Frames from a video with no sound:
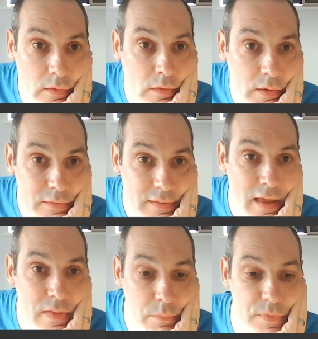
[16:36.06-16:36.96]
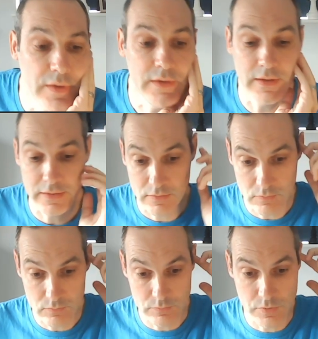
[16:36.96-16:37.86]
It's getting them thinking.
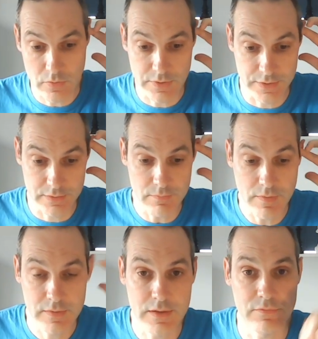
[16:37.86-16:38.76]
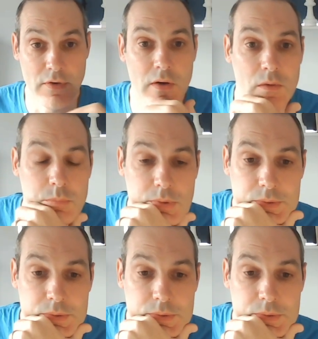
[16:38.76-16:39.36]
We're not going to give up.